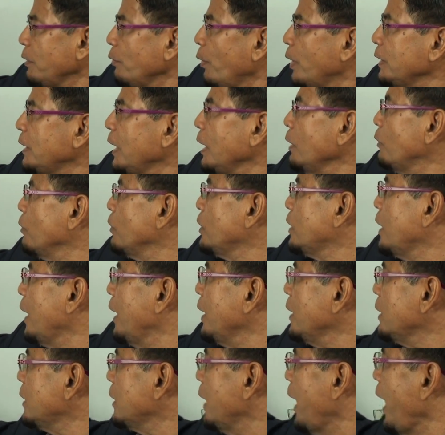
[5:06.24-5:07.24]
wanting to
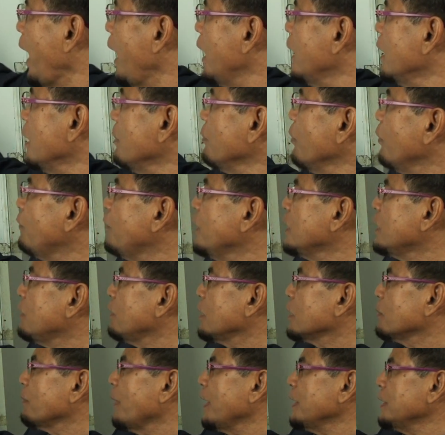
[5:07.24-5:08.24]
change and remove this
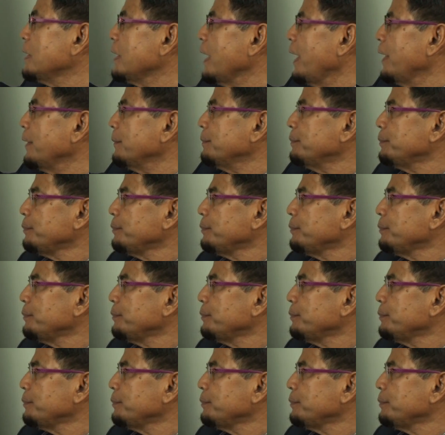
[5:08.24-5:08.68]
fixed mindset.